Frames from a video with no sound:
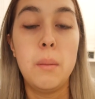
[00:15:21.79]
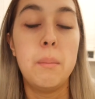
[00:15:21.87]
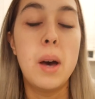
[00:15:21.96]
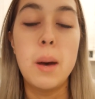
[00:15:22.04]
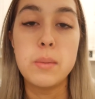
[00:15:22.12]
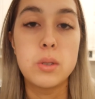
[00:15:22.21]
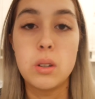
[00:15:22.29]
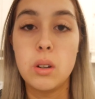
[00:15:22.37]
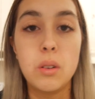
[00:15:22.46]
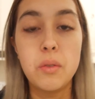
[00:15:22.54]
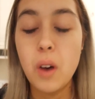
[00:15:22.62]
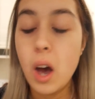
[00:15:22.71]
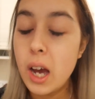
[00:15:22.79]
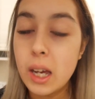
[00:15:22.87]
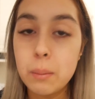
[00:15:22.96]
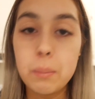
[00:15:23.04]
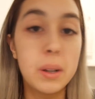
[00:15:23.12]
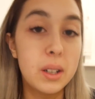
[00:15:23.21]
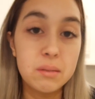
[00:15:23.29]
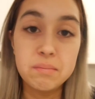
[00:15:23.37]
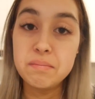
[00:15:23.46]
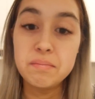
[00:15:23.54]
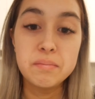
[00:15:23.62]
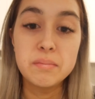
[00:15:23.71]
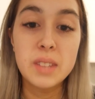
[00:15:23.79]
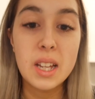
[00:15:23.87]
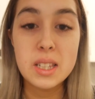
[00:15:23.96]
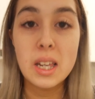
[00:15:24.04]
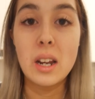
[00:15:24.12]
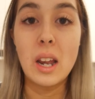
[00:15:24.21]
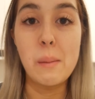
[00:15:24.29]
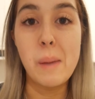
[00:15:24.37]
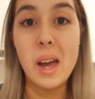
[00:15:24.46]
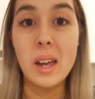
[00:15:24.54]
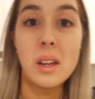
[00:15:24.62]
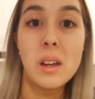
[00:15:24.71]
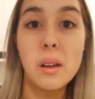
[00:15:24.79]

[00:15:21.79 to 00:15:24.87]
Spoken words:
my arms are fine, but that's kind of like my